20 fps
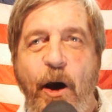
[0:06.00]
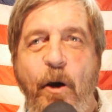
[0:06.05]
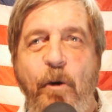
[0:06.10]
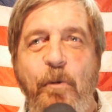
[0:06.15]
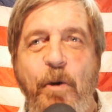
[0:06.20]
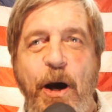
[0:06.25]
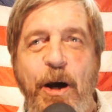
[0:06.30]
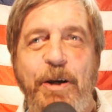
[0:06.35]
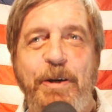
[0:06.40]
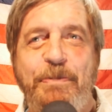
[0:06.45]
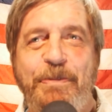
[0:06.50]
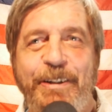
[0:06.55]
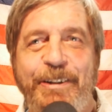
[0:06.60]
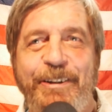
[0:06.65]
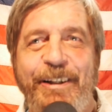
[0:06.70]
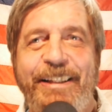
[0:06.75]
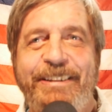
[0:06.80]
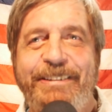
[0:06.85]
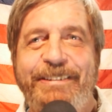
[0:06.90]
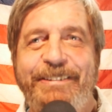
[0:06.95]
Welcome to
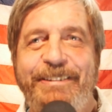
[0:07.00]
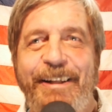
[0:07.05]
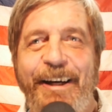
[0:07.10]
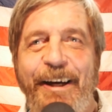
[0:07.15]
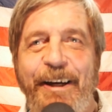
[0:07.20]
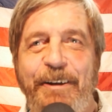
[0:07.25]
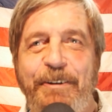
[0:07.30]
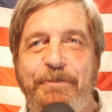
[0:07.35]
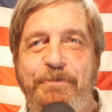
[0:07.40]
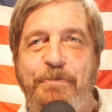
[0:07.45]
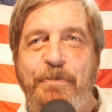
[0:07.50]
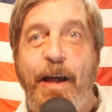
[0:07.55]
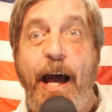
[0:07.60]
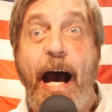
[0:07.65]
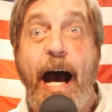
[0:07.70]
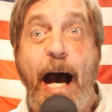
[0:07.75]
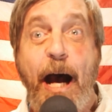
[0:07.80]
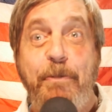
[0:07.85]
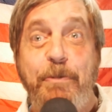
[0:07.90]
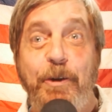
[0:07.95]
Trez's Tech.
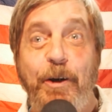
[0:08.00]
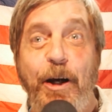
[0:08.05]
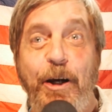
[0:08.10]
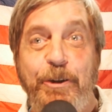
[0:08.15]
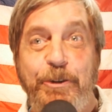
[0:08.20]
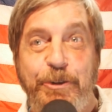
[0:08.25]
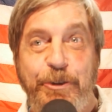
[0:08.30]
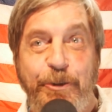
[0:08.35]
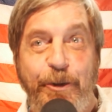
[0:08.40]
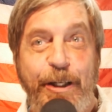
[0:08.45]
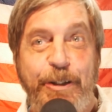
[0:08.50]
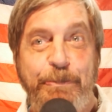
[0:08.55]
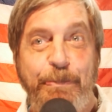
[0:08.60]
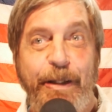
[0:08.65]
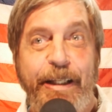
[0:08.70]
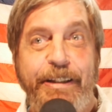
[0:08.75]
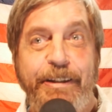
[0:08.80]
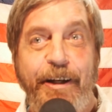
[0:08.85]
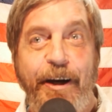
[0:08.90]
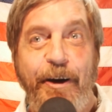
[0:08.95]
I'm your host, Trez
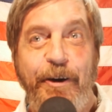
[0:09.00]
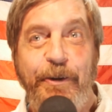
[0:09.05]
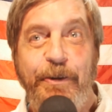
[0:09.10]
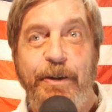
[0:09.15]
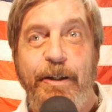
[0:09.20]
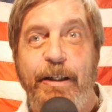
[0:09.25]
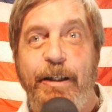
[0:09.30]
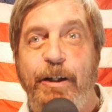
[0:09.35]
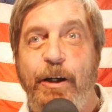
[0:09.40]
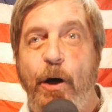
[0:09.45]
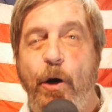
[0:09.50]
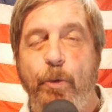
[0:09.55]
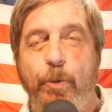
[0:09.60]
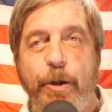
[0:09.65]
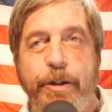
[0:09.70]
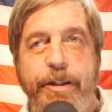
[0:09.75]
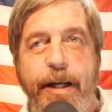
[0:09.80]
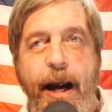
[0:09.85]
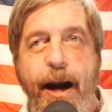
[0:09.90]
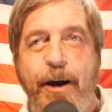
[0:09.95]
Blencowe,
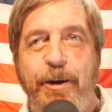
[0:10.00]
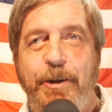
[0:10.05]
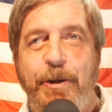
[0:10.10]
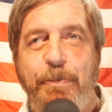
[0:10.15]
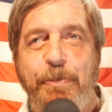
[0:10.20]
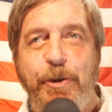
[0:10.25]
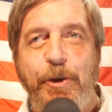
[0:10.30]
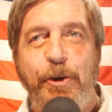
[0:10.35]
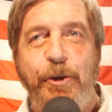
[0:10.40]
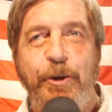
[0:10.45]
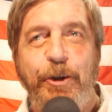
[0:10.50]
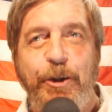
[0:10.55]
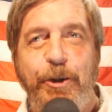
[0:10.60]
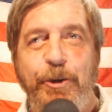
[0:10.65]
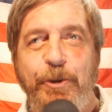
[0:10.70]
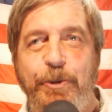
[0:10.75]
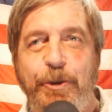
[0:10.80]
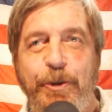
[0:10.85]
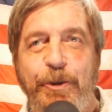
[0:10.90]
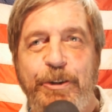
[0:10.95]
retired computer
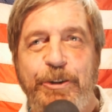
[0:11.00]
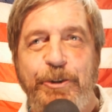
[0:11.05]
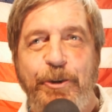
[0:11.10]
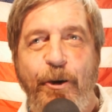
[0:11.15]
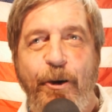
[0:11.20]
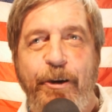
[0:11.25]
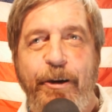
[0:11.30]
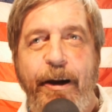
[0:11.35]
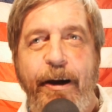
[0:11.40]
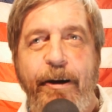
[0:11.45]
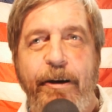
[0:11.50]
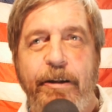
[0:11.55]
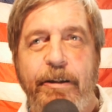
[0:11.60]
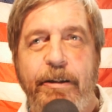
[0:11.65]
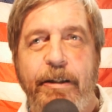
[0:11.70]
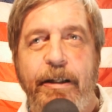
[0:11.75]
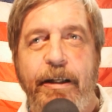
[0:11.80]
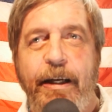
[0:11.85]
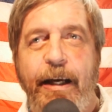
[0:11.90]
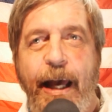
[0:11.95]
guru extraordinaire
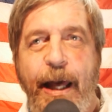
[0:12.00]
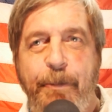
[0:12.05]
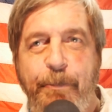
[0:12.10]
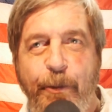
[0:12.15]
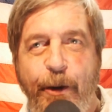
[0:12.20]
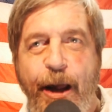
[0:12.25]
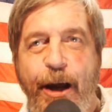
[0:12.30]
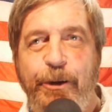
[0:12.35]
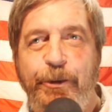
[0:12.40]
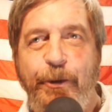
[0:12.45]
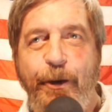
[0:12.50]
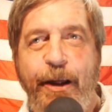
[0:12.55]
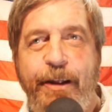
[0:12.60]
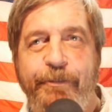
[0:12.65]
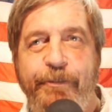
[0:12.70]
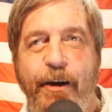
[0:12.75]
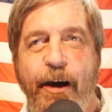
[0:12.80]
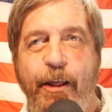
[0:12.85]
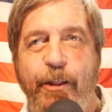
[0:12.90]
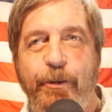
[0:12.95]
and proud
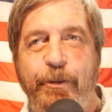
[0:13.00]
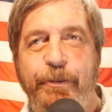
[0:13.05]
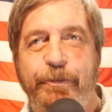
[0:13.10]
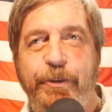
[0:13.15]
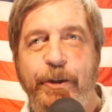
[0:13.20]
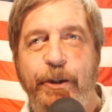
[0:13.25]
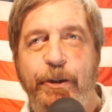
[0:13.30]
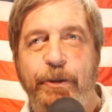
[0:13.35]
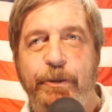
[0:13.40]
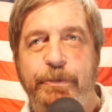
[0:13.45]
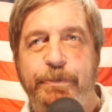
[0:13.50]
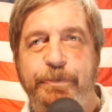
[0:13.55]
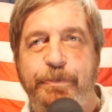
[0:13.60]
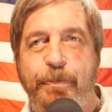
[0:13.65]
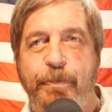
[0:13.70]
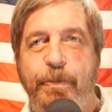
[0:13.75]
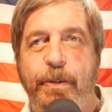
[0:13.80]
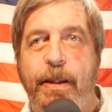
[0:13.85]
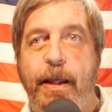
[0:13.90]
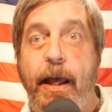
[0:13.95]
grandfather of two.
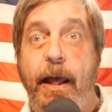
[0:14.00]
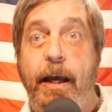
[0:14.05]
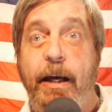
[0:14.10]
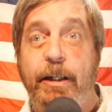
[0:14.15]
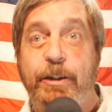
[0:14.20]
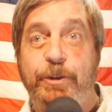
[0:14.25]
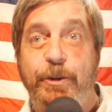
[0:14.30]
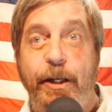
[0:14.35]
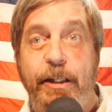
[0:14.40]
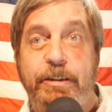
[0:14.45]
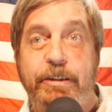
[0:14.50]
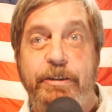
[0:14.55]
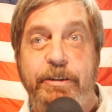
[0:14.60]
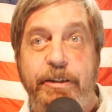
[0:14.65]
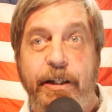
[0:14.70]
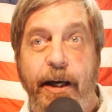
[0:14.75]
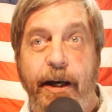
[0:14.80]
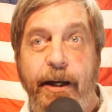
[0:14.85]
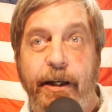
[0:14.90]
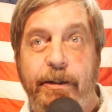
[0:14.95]
Trez's
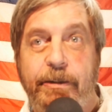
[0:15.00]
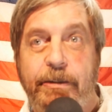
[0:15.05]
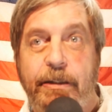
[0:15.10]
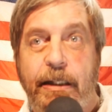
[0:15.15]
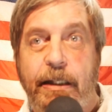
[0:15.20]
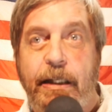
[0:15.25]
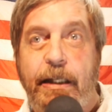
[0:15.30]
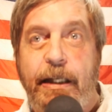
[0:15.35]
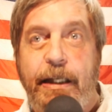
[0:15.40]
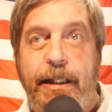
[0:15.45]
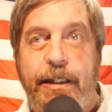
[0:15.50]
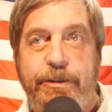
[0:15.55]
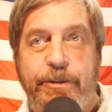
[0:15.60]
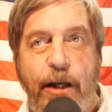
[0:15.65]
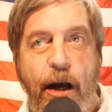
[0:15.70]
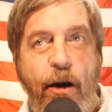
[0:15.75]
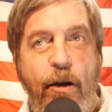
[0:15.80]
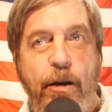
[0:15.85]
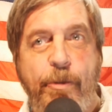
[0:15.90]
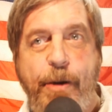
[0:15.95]
Tech is
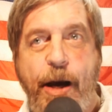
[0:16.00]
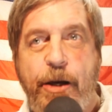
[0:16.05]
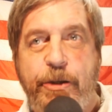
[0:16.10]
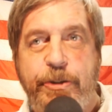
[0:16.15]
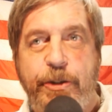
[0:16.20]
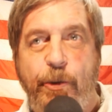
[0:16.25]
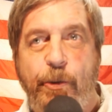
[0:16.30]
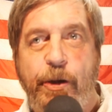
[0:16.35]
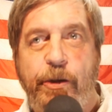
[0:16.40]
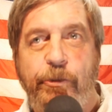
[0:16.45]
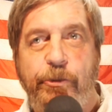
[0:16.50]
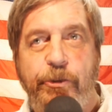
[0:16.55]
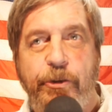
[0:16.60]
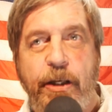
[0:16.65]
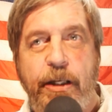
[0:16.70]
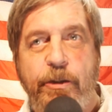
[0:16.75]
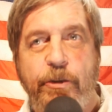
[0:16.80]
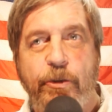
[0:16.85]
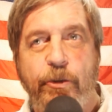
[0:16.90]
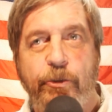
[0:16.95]
all about showing
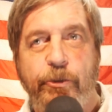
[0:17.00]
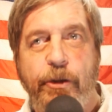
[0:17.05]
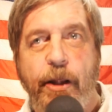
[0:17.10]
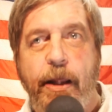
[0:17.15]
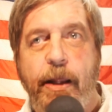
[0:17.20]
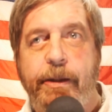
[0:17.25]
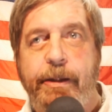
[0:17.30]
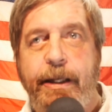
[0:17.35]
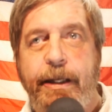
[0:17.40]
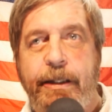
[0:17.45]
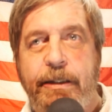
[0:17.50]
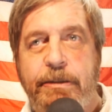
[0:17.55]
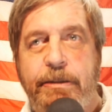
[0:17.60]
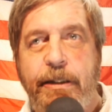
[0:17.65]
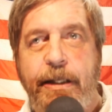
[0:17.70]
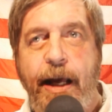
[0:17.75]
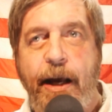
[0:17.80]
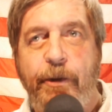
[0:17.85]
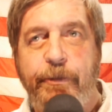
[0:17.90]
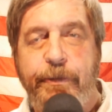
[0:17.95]
seniors the ins
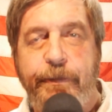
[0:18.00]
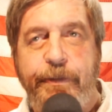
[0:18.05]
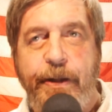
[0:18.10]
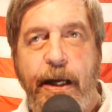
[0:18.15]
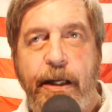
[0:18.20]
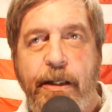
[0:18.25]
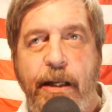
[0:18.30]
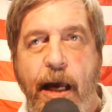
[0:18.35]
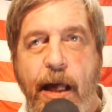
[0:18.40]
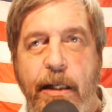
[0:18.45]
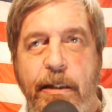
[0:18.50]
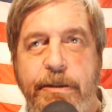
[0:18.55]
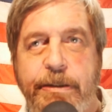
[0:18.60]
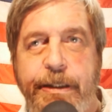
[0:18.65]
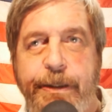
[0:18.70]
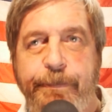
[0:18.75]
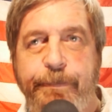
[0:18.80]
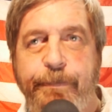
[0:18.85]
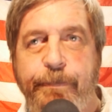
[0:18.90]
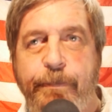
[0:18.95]
and outs of technology,